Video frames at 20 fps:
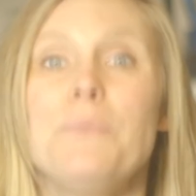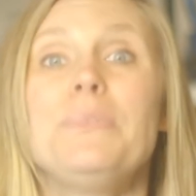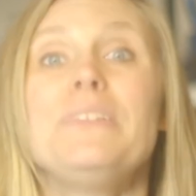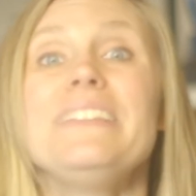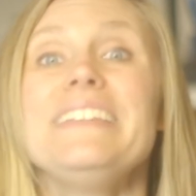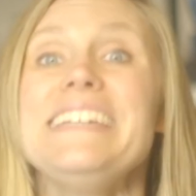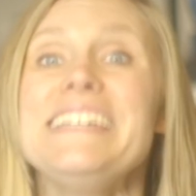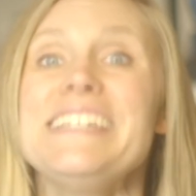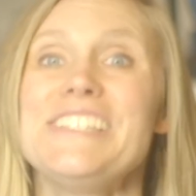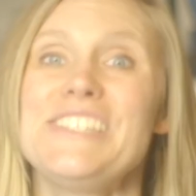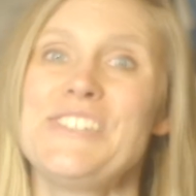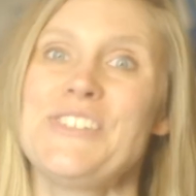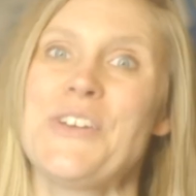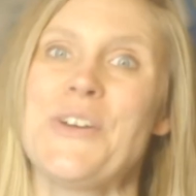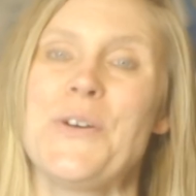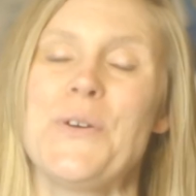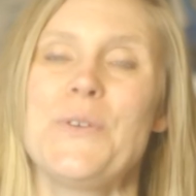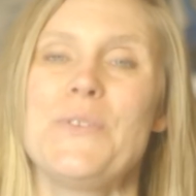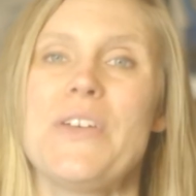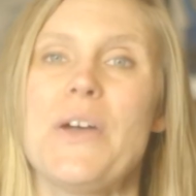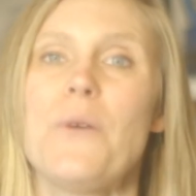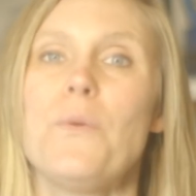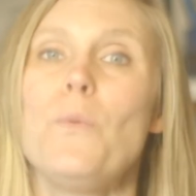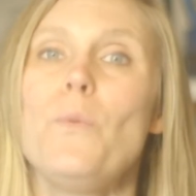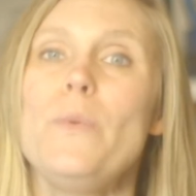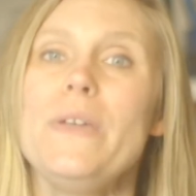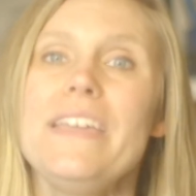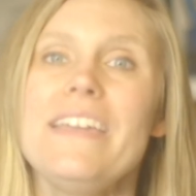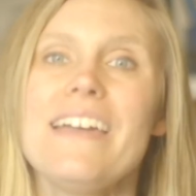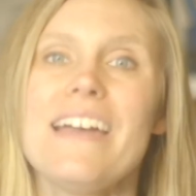Please know
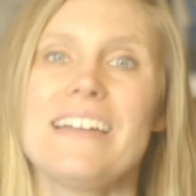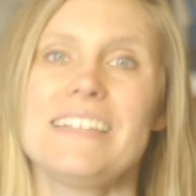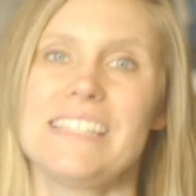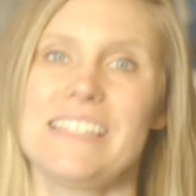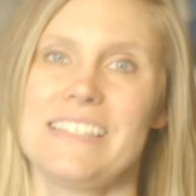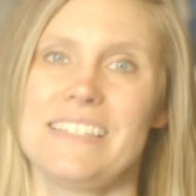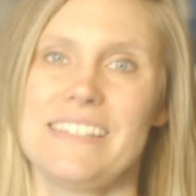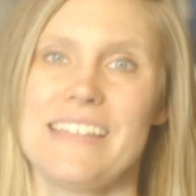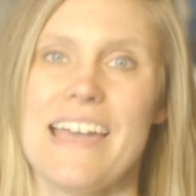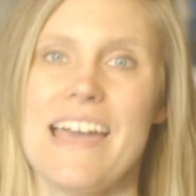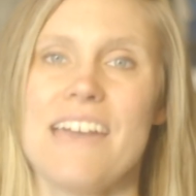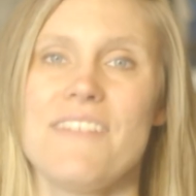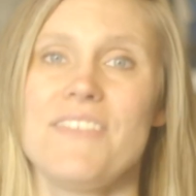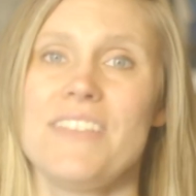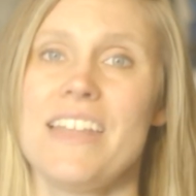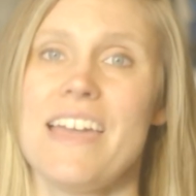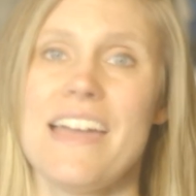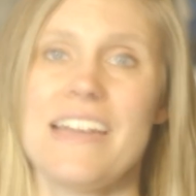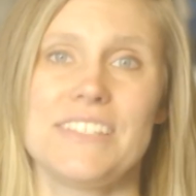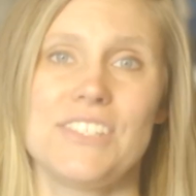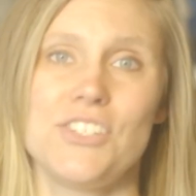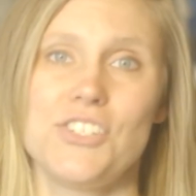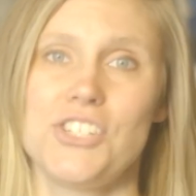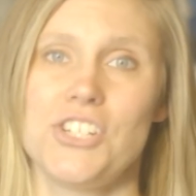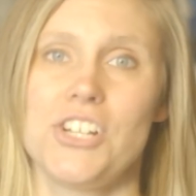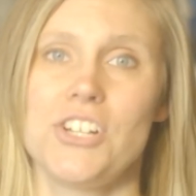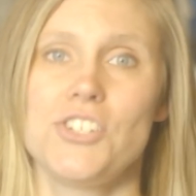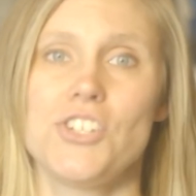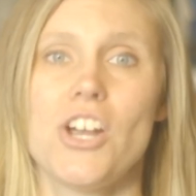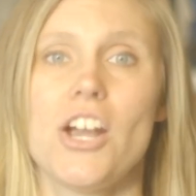that we as a staff and as a
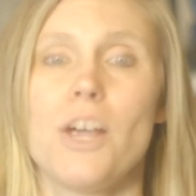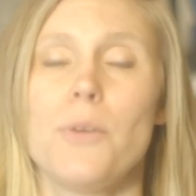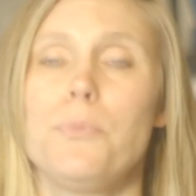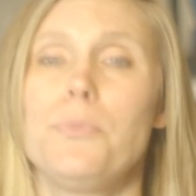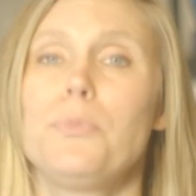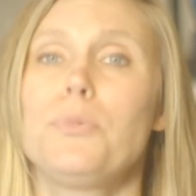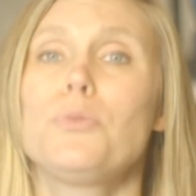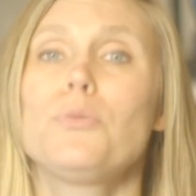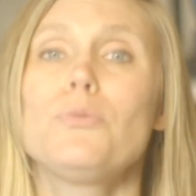church are